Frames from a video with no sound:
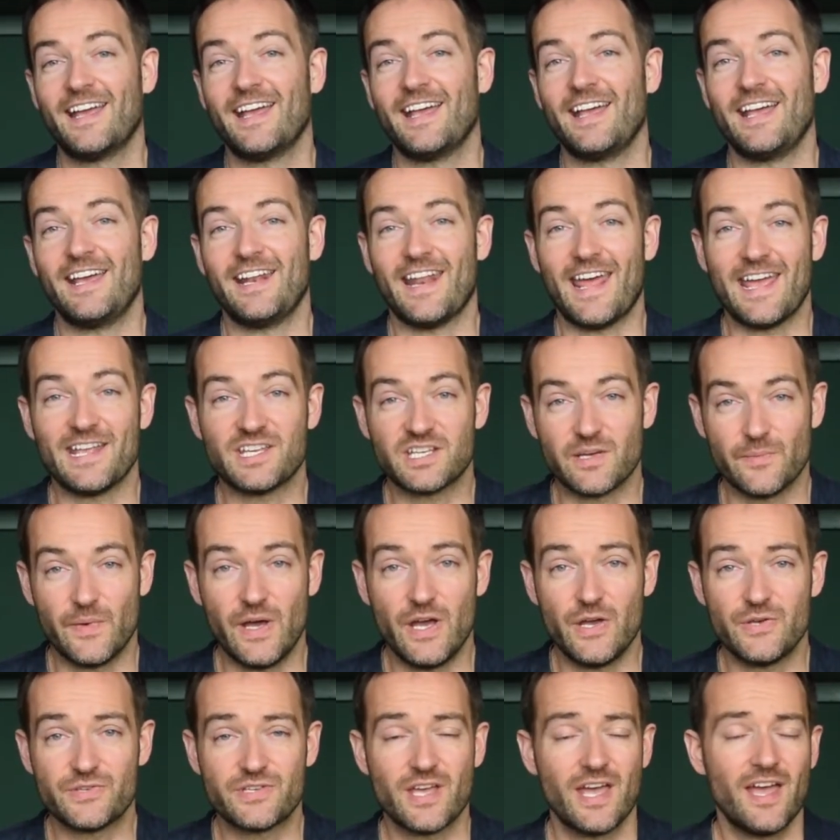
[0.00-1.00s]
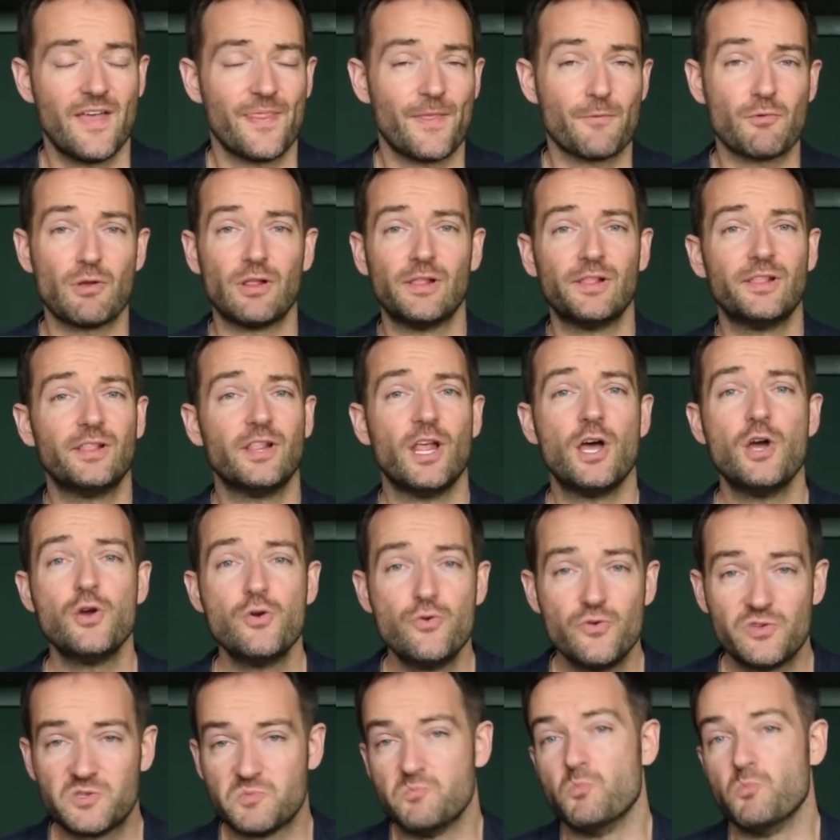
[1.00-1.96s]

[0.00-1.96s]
in HMOs. There are loads